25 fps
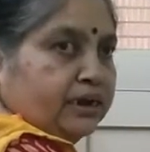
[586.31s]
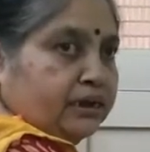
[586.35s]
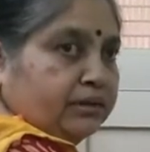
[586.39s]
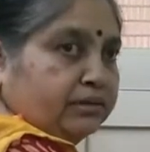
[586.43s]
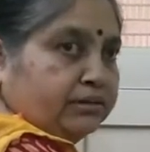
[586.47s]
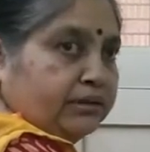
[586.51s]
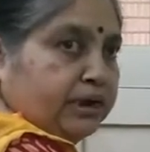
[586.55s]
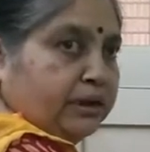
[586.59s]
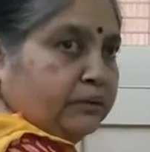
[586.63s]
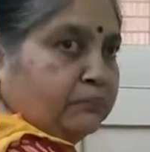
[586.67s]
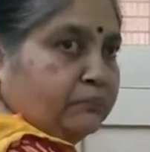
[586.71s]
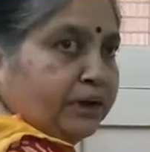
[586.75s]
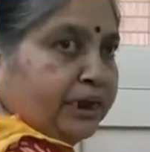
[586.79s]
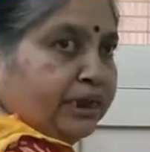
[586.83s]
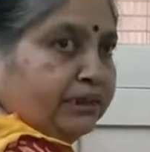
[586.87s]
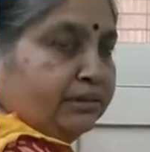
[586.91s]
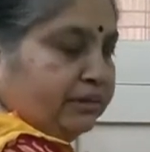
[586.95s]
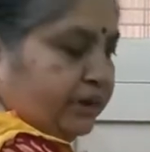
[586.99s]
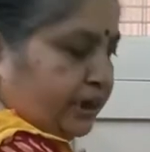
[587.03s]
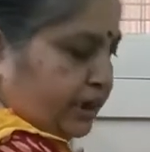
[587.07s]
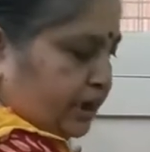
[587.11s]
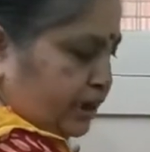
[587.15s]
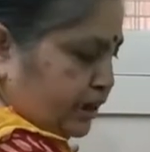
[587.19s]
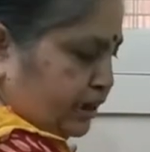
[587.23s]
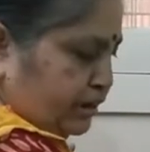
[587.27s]
3 by
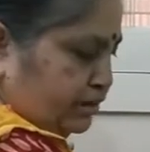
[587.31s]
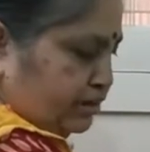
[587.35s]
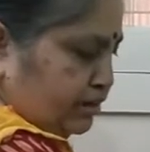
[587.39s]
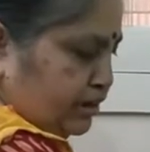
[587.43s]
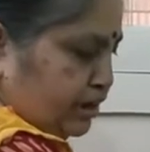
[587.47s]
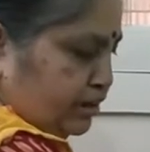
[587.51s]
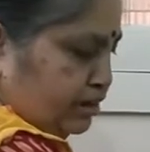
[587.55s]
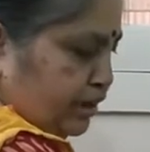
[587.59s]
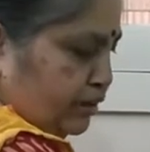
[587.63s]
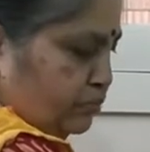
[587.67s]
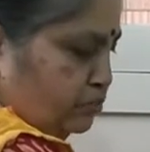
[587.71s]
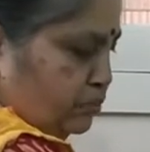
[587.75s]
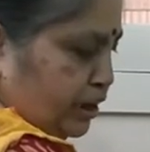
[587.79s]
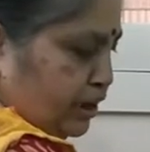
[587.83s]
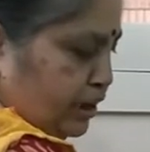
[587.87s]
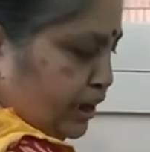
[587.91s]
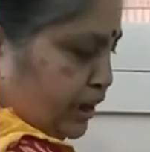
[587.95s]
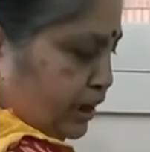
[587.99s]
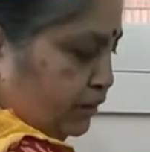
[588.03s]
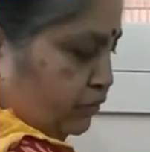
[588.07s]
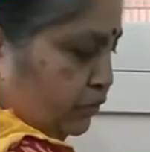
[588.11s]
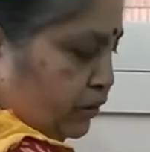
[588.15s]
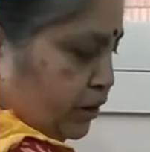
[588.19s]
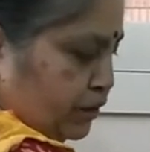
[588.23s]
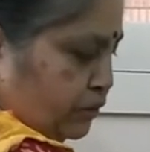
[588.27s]
3 is nothing but
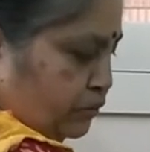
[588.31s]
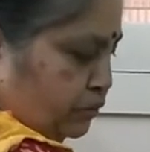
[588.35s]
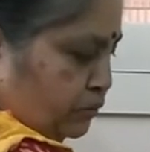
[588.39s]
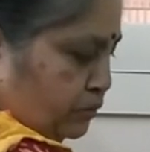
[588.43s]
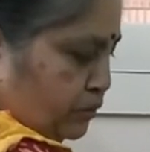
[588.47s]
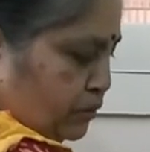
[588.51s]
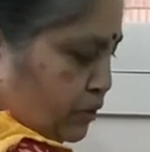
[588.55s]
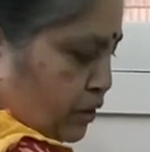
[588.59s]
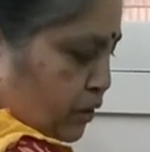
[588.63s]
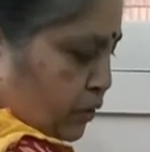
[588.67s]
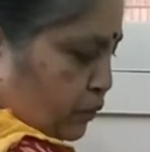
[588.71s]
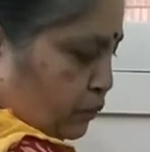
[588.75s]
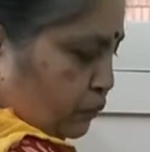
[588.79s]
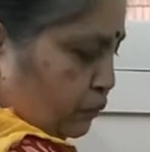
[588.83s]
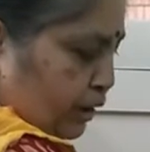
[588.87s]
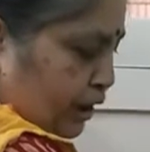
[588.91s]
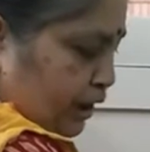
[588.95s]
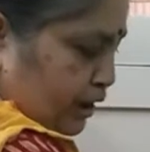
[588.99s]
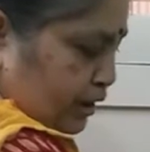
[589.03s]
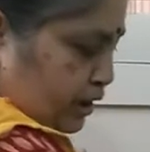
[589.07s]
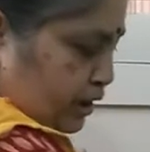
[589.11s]
equal to 1.